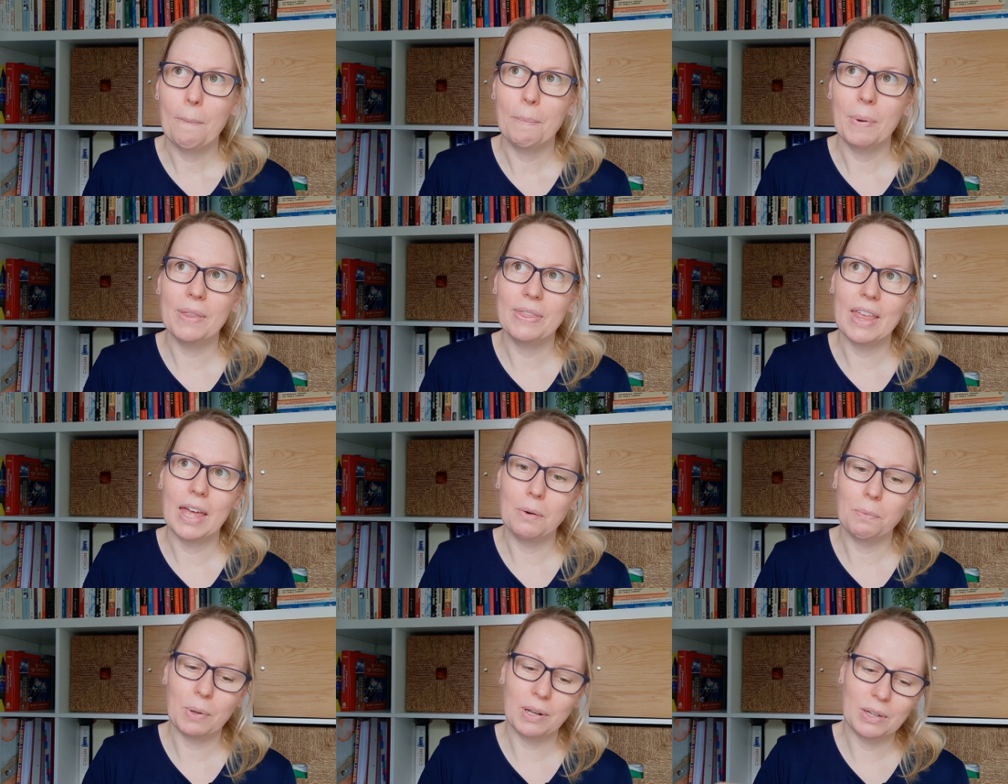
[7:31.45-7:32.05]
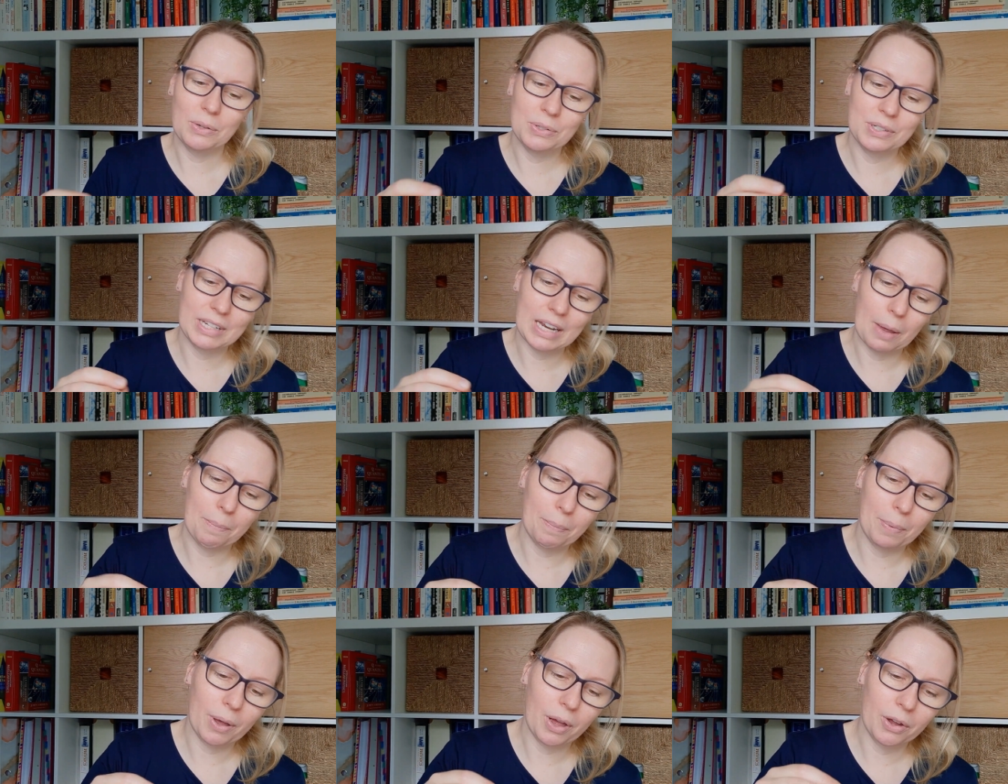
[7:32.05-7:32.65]
But then when you
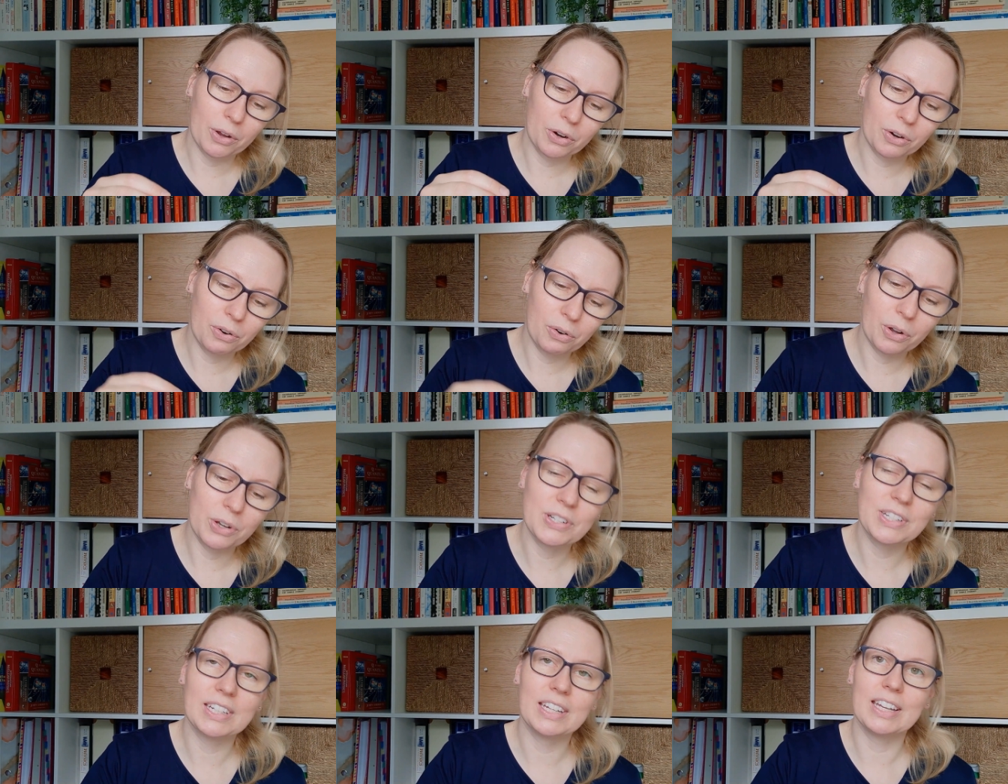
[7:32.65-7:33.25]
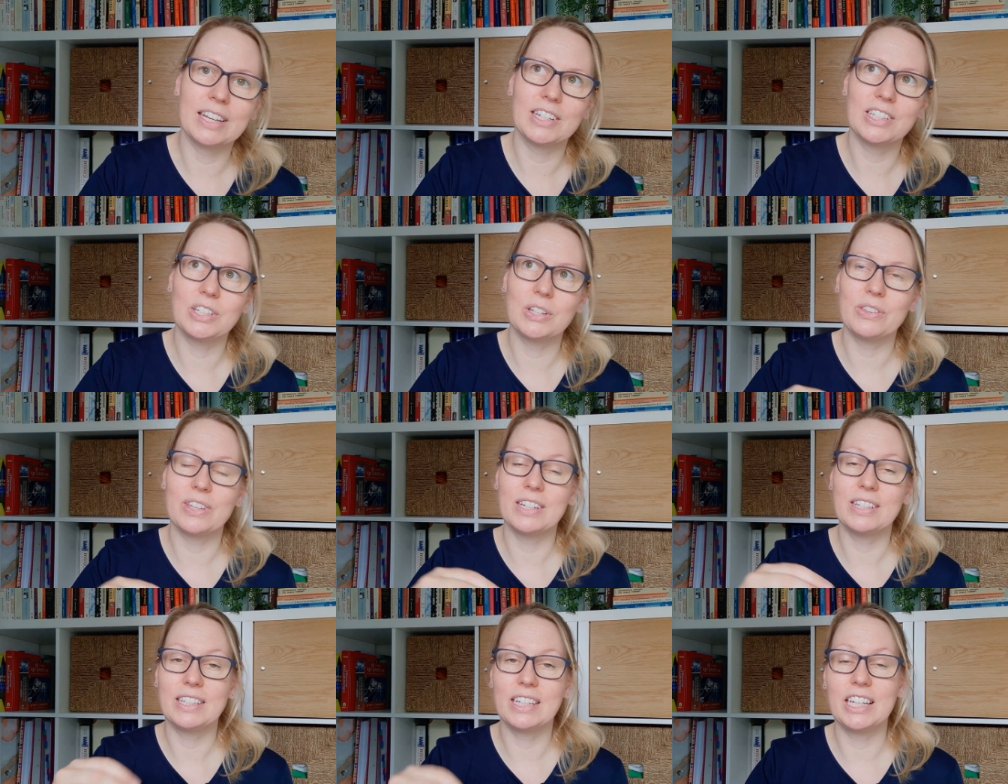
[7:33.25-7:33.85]
step across into
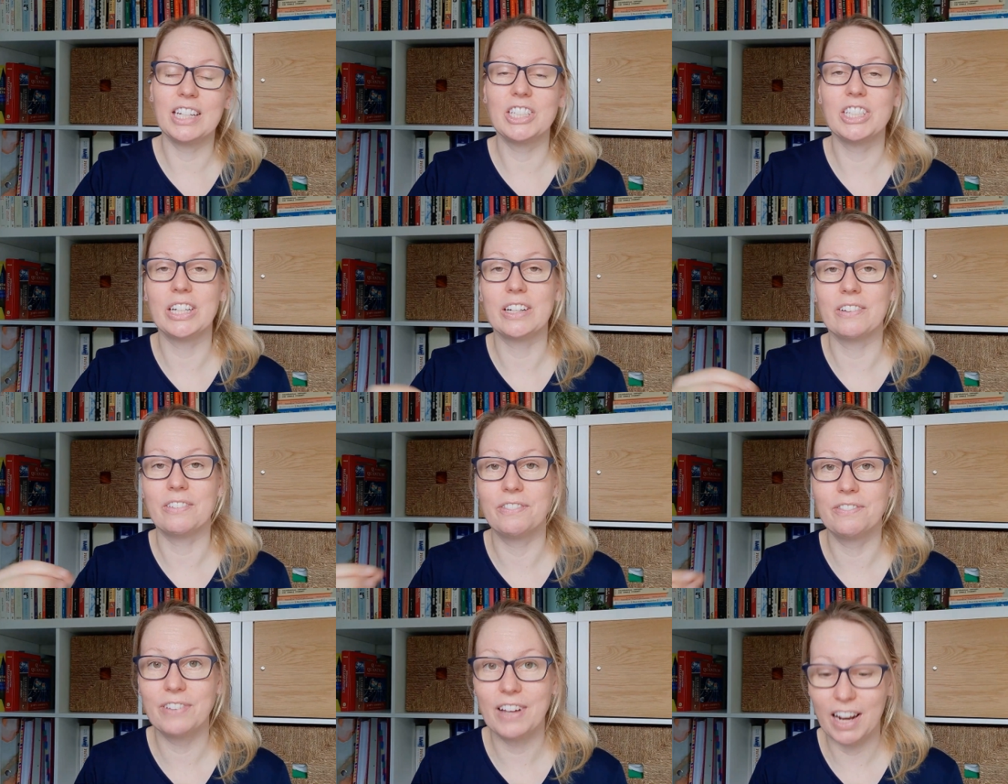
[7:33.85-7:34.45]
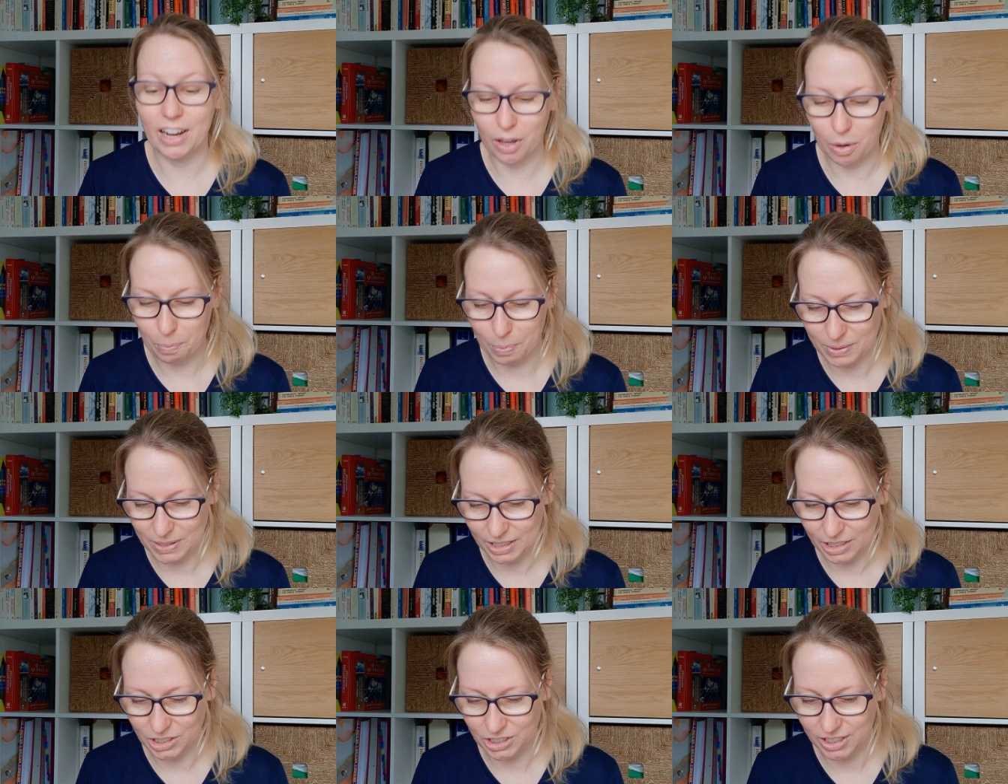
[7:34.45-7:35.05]
the teaching fellow
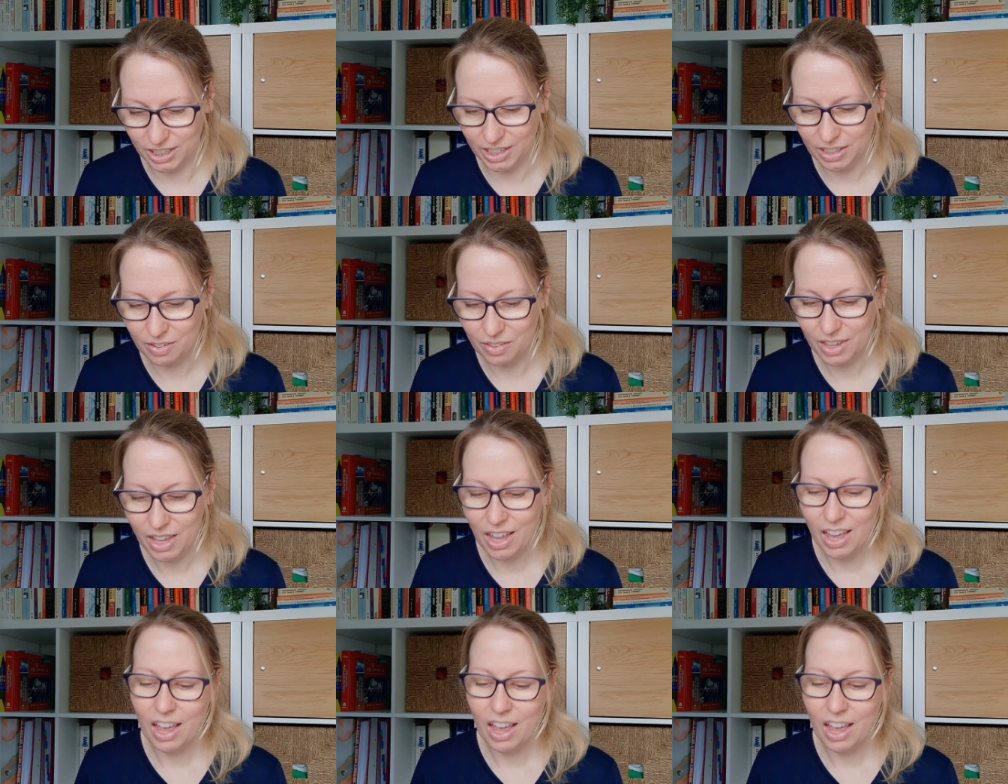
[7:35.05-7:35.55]
position,